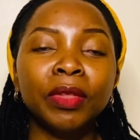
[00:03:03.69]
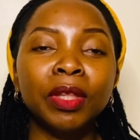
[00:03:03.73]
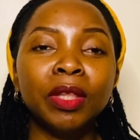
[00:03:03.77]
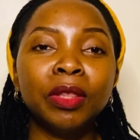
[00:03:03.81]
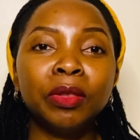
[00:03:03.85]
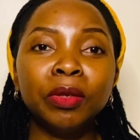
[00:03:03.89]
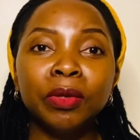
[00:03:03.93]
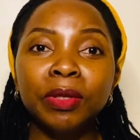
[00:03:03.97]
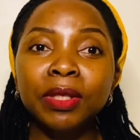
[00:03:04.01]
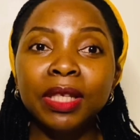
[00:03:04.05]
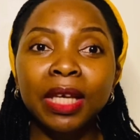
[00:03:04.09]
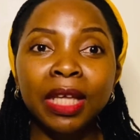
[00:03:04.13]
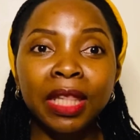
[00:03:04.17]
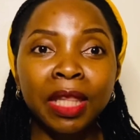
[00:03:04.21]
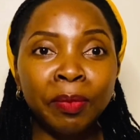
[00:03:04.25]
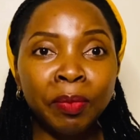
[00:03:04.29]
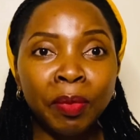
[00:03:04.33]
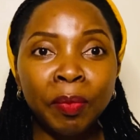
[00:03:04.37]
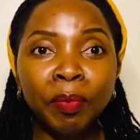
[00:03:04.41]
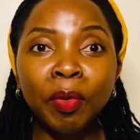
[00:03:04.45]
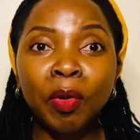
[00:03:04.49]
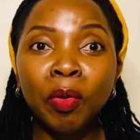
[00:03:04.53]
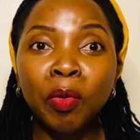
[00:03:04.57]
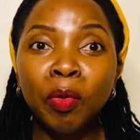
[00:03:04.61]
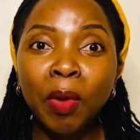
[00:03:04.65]
Those are the
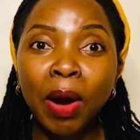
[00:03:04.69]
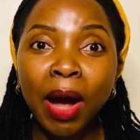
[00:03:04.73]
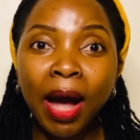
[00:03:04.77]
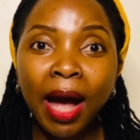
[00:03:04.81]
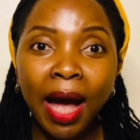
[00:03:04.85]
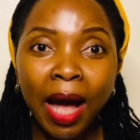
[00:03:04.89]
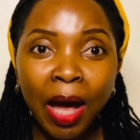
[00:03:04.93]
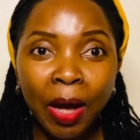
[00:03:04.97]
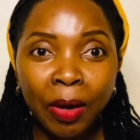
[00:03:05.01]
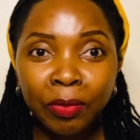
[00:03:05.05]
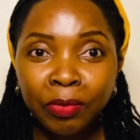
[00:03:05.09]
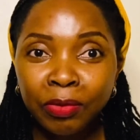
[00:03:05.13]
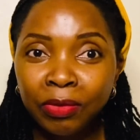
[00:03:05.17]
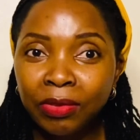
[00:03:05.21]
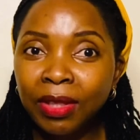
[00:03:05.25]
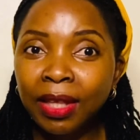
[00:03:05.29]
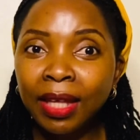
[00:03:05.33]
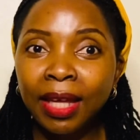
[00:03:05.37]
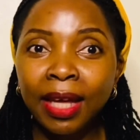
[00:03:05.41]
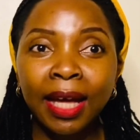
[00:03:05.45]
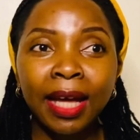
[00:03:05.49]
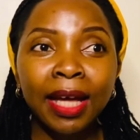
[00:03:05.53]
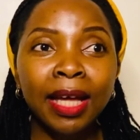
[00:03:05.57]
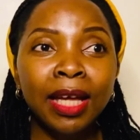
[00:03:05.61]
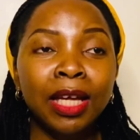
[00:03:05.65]
people who are out
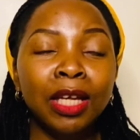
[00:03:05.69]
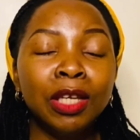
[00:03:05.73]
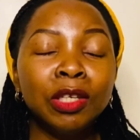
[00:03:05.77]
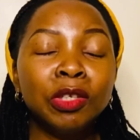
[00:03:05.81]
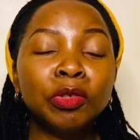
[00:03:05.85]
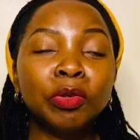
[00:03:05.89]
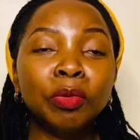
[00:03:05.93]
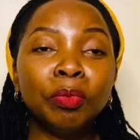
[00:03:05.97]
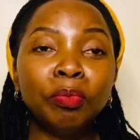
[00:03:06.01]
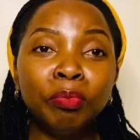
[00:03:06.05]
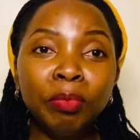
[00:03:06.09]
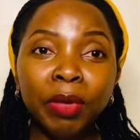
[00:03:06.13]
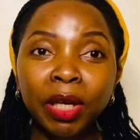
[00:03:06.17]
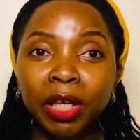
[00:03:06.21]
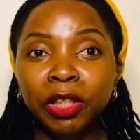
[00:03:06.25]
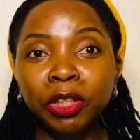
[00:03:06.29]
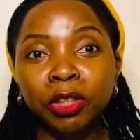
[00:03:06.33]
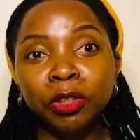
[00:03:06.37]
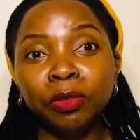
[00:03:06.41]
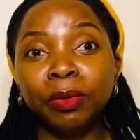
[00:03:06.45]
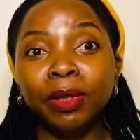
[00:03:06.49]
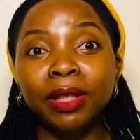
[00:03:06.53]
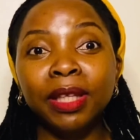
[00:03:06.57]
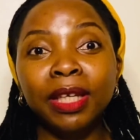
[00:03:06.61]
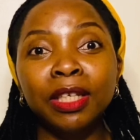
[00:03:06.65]
there to make
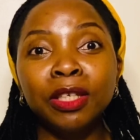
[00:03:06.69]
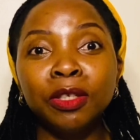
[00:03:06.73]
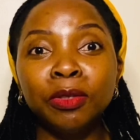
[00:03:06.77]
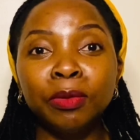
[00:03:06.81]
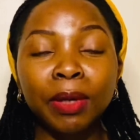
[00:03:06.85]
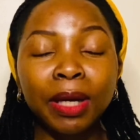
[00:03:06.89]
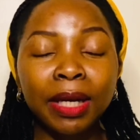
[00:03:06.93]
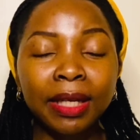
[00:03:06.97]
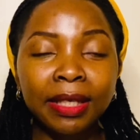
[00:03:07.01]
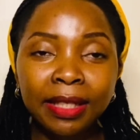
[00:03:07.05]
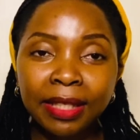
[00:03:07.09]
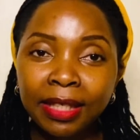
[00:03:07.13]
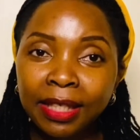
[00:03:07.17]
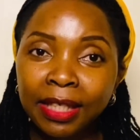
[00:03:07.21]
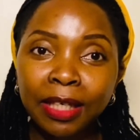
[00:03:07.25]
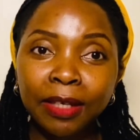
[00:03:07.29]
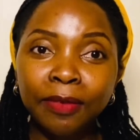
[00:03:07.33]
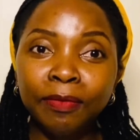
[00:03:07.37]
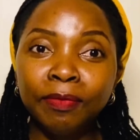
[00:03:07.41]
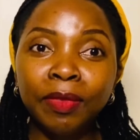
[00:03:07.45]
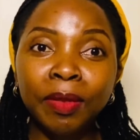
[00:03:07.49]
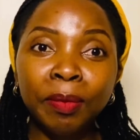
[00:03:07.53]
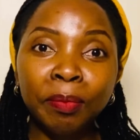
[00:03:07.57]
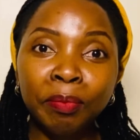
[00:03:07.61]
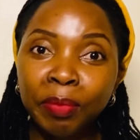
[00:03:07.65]
sure that you
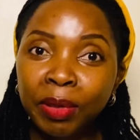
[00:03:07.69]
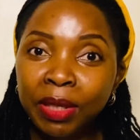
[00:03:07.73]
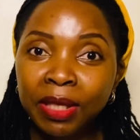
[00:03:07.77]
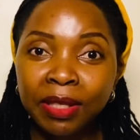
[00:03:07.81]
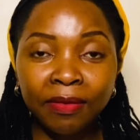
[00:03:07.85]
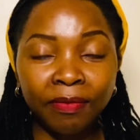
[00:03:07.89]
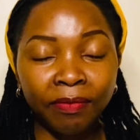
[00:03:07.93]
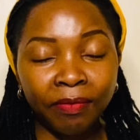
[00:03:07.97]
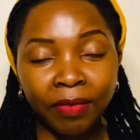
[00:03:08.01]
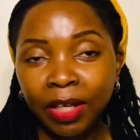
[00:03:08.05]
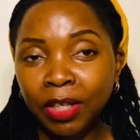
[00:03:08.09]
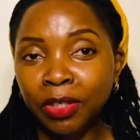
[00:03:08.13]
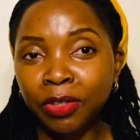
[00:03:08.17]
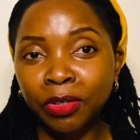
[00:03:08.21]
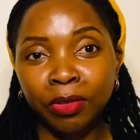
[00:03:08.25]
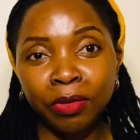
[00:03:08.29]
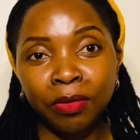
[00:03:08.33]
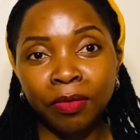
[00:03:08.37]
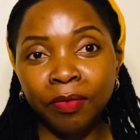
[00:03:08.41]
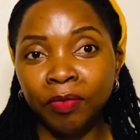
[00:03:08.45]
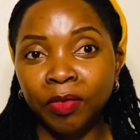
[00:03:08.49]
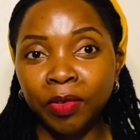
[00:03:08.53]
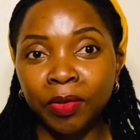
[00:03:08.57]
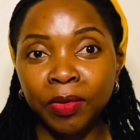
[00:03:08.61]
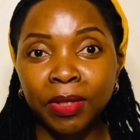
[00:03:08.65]
achieve the best version
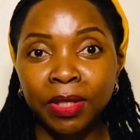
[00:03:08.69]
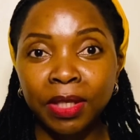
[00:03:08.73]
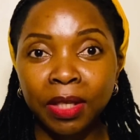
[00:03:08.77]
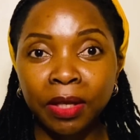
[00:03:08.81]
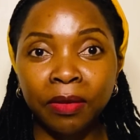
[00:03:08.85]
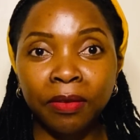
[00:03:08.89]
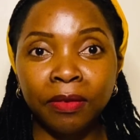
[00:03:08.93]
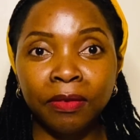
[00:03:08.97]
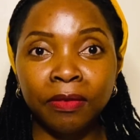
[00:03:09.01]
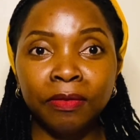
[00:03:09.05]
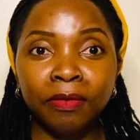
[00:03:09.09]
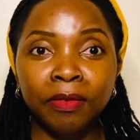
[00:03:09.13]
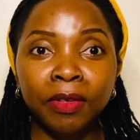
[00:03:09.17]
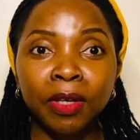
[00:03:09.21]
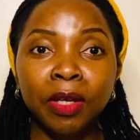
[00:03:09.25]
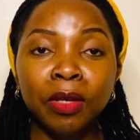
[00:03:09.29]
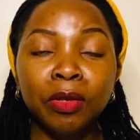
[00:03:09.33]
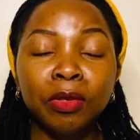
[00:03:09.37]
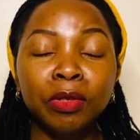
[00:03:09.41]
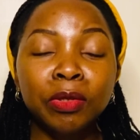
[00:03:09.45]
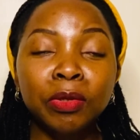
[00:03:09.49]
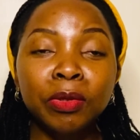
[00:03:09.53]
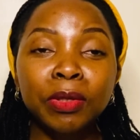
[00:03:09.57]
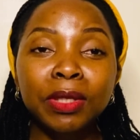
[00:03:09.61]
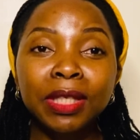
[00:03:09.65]
of yourself.
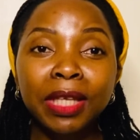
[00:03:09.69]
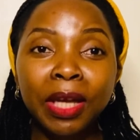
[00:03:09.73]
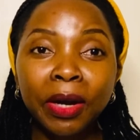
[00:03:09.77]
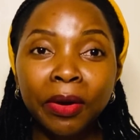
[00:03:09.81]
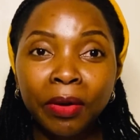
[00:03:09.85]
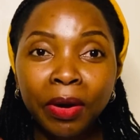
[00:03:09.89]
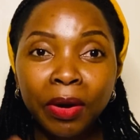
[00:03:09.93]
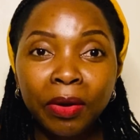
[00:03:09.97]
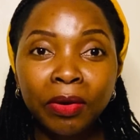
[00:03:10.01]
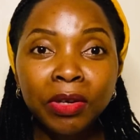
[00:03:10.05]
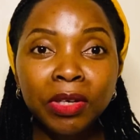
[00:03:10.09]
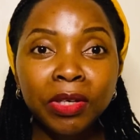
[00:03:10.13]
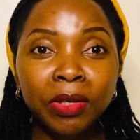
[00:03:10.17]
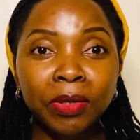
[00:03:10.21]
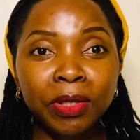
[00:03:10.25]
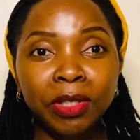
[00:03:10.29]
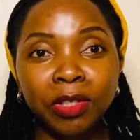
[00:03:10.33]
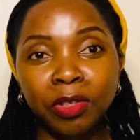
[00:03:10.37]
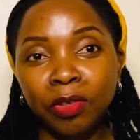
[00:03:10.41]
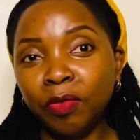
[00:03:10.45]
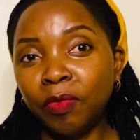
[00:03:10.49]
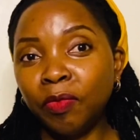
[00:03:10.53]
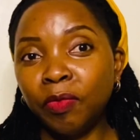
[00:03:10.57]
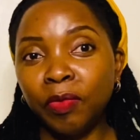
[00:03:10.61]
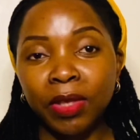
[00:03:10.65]
So surround
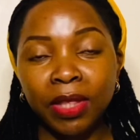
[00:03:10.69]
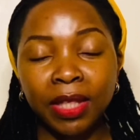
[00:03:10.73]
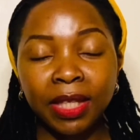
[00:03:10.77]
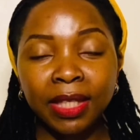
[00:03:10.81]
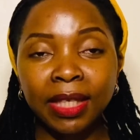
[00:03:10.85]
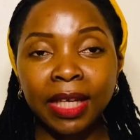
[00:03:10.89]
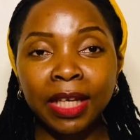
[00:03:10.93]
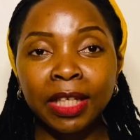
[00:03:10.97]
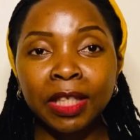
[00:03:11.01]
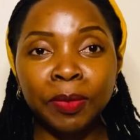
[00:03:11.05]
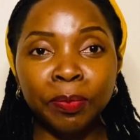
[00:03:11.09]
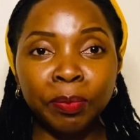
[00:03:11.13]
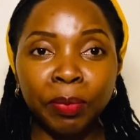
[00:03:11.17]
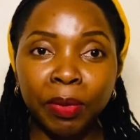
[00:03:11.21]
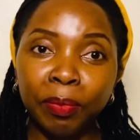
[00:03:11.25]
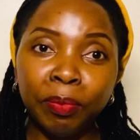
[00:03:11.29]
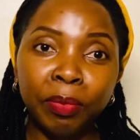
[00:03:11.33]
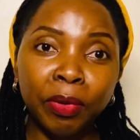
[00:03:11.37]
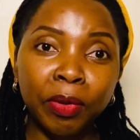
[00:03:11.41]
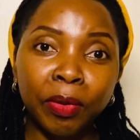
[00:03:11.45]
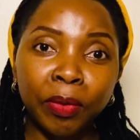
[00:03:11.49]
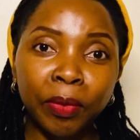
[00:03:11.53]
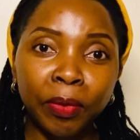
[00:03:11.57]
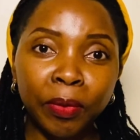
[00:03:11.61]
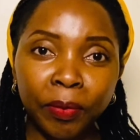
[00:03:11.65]
yourself with such
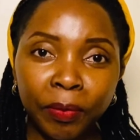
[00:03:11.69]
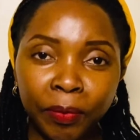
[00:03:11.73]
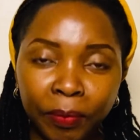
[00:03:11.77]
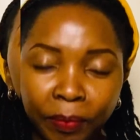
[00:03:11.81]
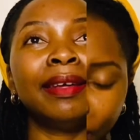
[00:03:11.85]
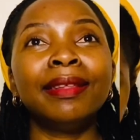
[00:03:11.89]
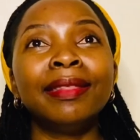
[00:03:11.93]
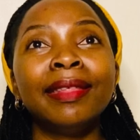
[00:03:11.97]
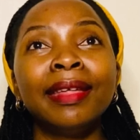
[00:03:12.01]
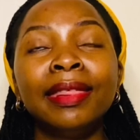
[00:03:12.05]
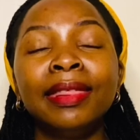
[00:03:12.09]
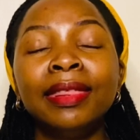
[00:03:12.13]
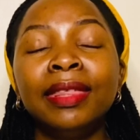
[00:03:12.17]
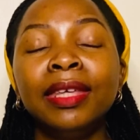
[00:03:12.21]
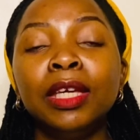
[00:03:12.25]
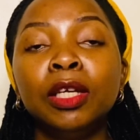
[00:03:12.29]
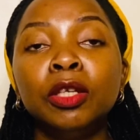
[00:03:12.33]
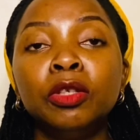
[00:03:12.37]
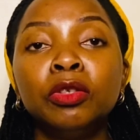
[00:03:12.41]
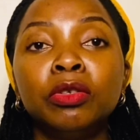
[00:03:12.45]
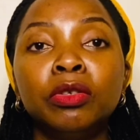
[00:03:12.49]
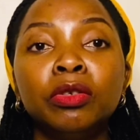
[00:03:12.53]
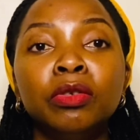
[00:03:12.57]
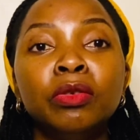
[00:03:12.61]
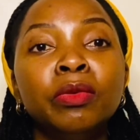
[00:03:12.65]
people. Another thing
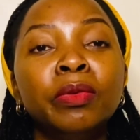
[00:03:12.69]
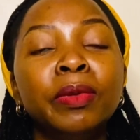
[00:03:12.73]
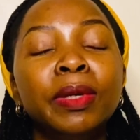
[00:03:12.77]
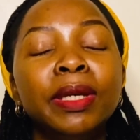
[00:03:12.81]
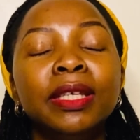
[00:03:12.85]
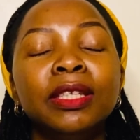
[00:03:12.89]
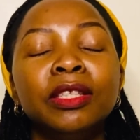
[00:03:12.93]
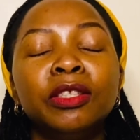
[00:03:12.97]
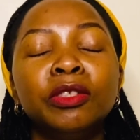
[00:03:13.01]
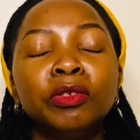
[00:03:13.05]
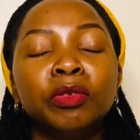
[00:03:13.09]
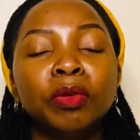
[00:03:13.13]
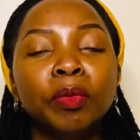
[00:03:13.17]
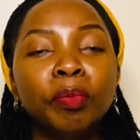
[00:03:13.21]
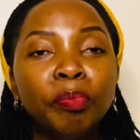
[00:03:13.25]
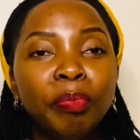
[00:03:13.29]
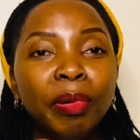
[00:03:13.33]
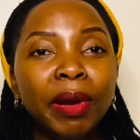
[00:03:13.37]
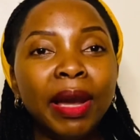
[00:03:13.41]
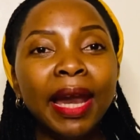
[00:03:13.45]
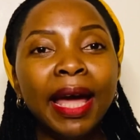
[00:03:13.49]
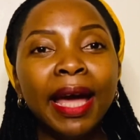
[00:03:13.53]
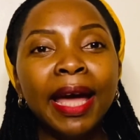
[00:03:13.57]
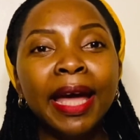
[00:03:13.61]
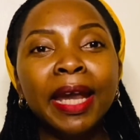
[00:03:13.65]
to do is to
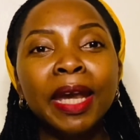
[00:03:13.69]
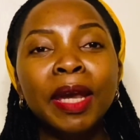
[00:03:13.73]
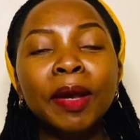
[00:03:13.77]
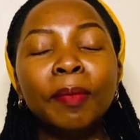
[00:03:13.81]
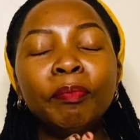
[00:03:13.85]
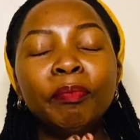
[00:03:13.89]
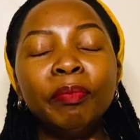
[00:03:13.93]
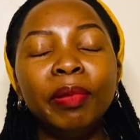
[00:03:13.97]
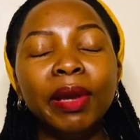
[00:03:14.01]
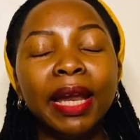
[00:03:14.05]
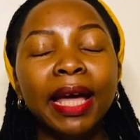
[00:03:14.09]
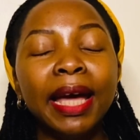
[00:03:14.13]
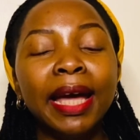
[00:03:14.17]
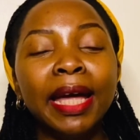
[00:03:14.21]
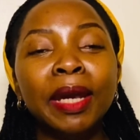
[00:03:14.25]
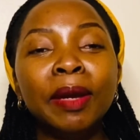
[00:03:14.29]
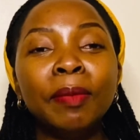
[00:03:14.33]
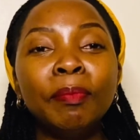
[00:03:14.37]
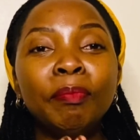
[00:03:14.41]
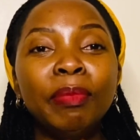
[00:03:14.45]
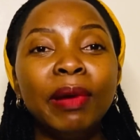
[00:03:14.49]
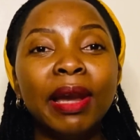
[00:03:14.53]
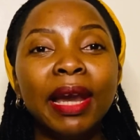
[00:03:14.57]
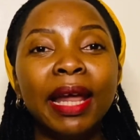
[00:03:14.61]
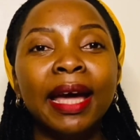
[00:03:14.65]
plan, plan,
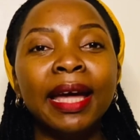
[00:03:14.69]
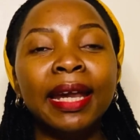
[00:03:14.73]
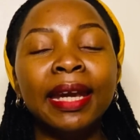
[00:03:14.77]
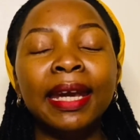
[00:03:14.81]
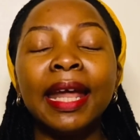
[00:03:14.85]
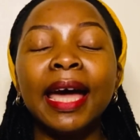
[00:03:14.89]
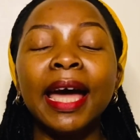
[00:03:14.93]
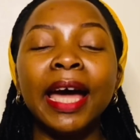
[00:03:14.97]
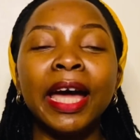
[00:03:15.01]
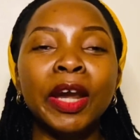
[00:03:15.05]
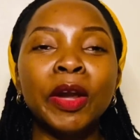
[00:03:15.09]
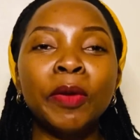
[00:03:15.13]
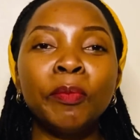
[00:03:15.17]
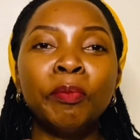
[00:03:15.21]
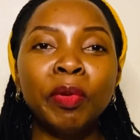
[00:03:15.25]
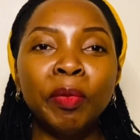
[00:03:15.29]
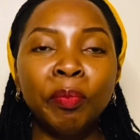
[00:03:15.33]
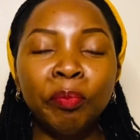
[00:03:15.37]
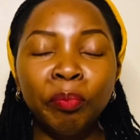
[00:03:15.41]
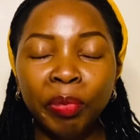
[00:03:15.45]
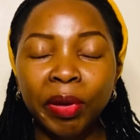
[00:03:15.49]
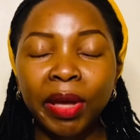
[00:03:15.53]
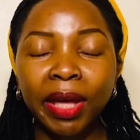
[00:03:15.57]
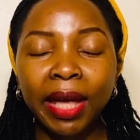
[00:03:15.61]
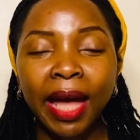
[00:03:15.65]
plan, and
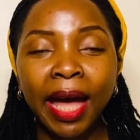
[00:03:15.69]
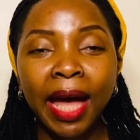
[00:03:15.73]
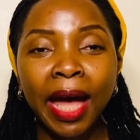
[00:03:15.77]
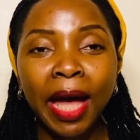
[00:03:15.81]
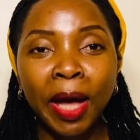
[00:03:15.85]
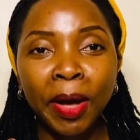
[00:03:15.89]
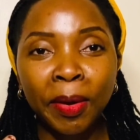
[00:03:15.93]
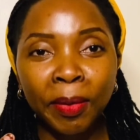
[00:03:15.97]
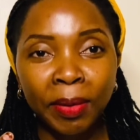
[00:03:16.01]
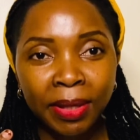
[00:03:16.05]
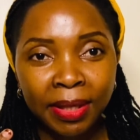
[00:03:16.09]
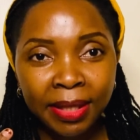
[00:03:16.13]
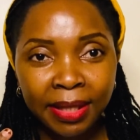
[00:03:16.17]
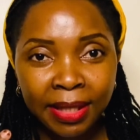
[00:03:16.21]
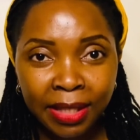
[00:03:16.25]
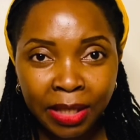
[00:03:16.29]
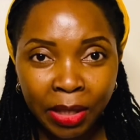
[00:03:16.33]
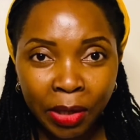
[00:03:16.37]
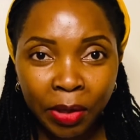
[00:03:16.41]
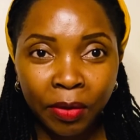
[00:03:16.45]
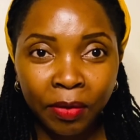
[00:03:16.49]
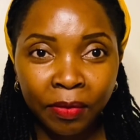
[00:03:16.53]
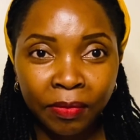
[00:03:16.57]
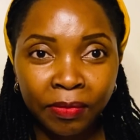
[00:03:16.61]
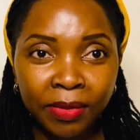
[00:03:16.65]
prepare
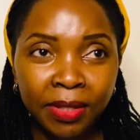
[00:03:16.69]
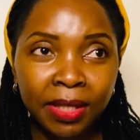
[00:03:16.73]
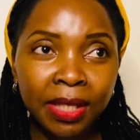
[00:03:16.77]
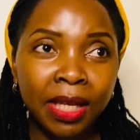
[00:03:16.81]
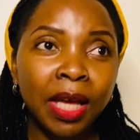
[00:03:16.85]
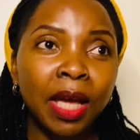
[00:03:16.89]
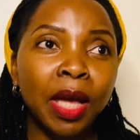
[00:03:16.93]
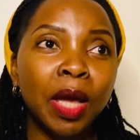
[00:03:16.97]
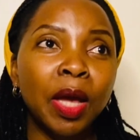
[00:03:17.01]
ourselves.